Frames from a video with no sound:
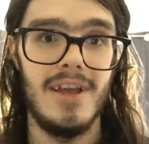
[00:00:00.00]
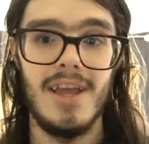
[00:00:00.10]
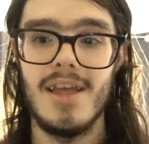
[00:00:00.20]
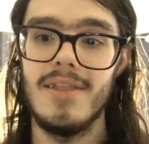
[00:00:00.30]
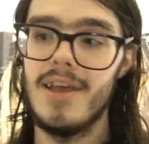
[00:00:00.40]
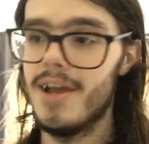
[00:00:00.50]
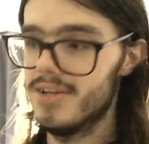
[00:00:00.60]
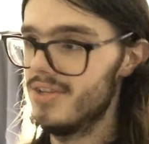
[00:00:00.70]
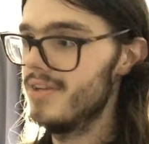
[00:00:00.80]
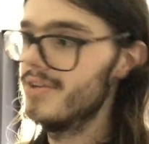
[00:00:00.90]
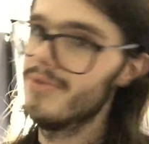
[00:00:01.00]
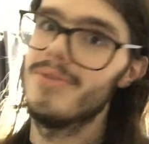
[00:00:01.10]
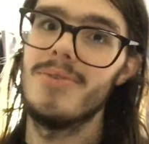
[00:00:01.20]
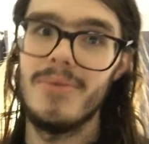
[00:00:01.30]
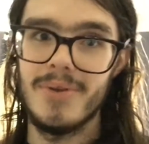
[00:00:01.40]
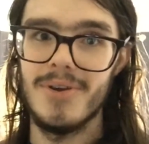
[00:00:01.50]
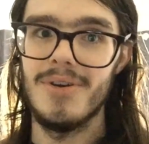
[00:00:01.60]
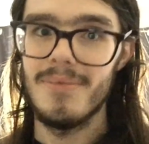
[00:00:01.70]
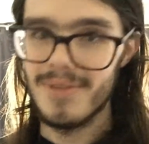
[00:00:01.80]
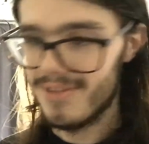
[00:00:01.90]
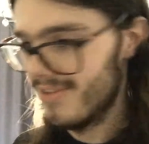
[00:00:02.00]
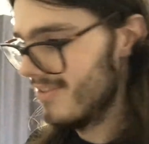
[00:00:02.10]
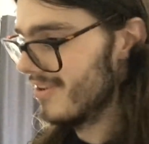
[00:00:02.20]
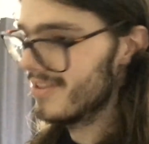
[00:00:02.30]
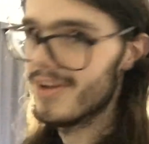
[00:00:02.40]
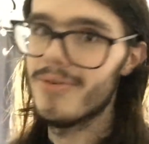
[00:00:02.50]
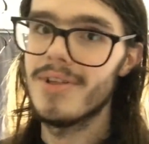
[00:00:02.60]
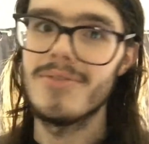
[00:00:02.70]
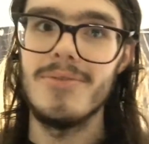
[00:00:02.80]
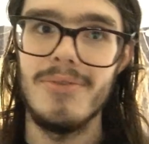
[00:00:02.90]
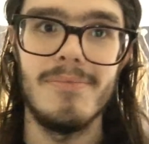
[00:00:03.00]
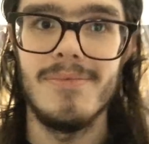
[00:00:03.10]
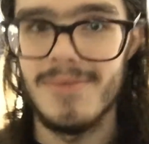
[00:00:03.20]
and they actually don't call the cops? They always call them.